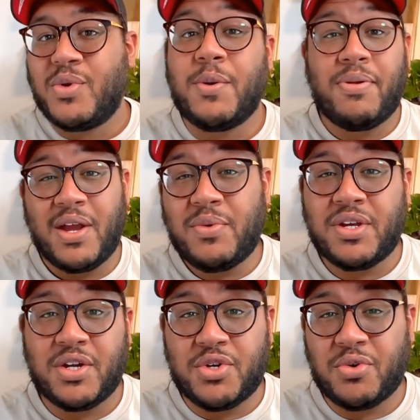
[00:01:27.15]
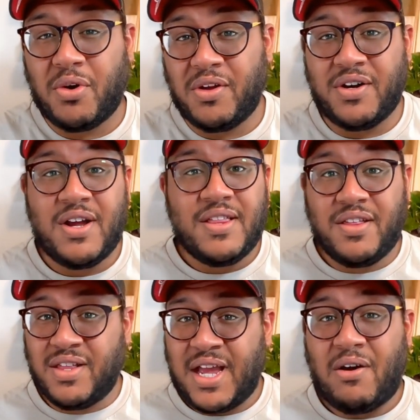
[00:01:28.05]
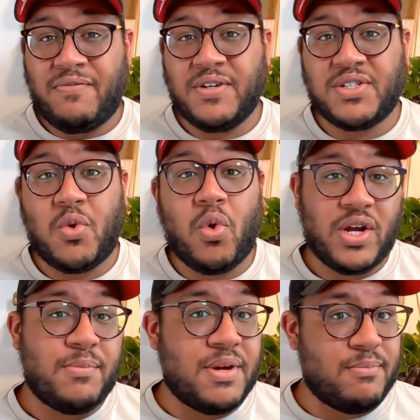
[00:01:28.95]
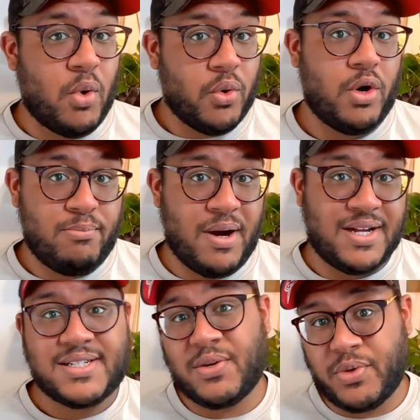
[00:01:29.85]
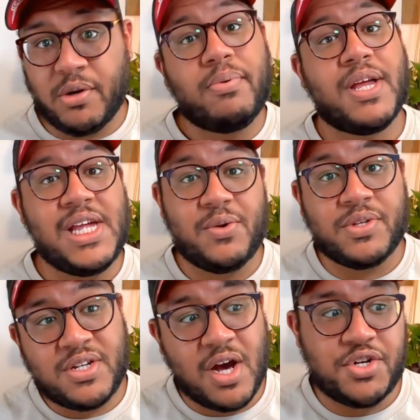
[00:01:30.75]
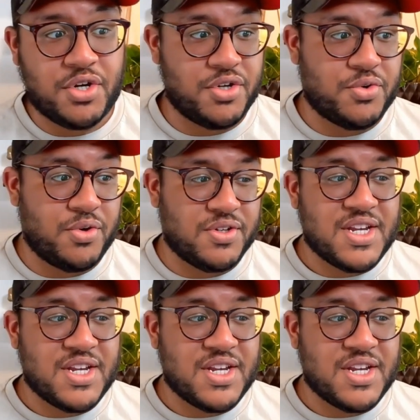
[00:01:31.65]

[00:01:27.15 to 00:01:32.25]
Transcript: you're playing with the controller, the layout feels quite a bit more robust than when you're playing with touch controls.